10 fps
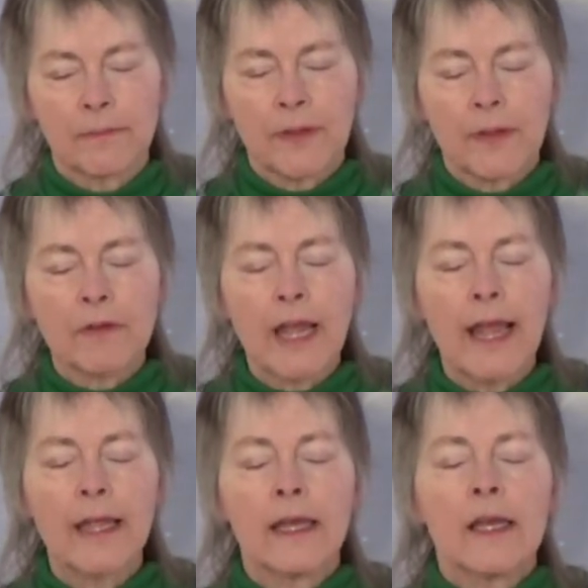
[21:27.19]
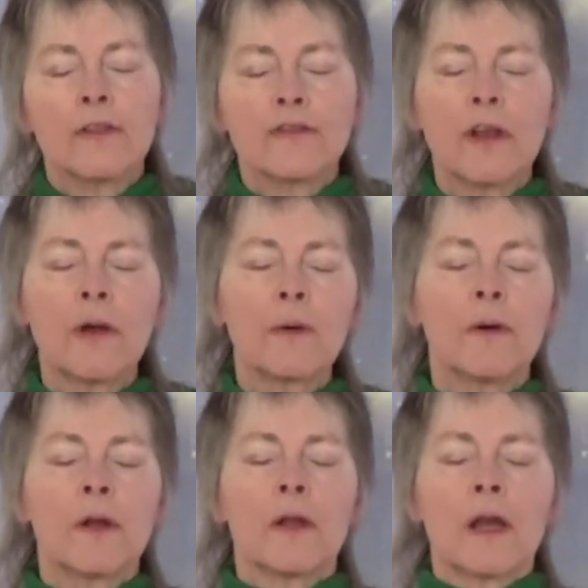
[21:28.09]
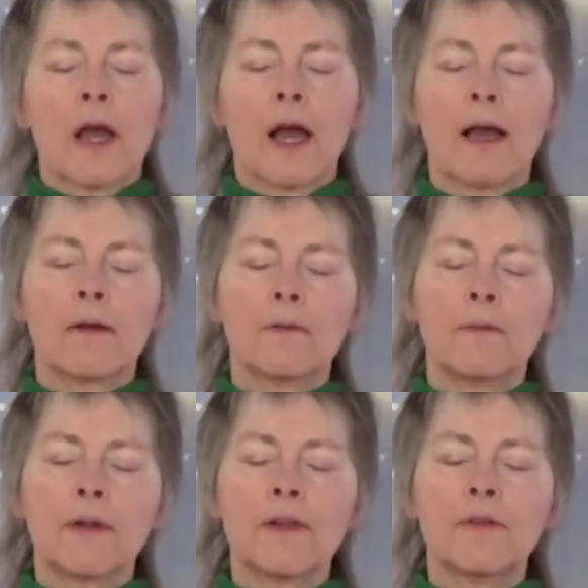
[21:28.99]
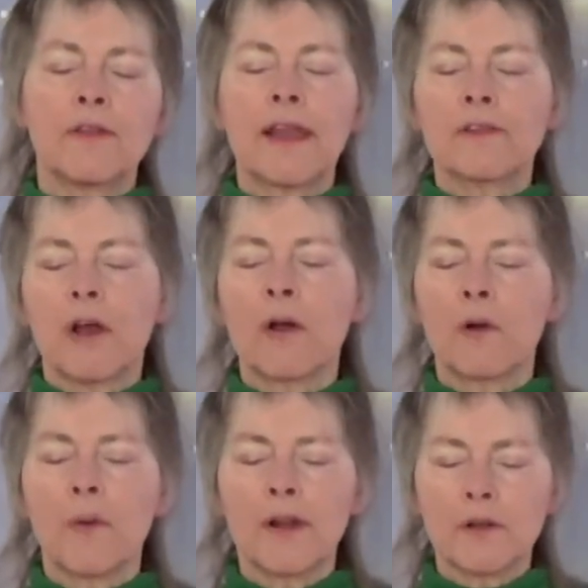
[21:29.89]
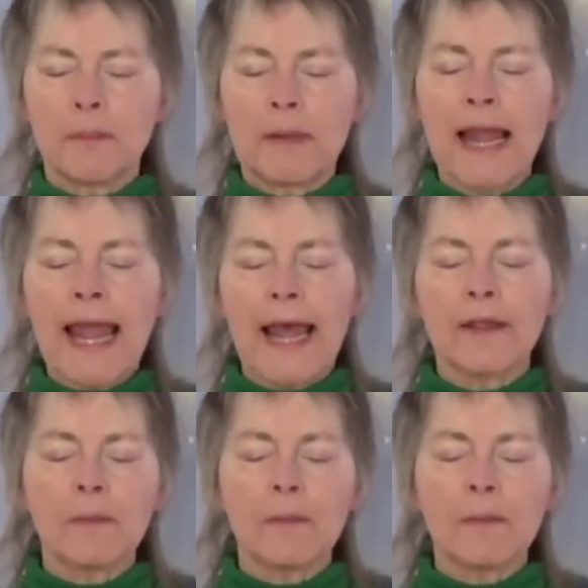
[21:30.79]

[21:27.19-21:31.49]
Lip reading: Okay? So when you say it's all going to plan,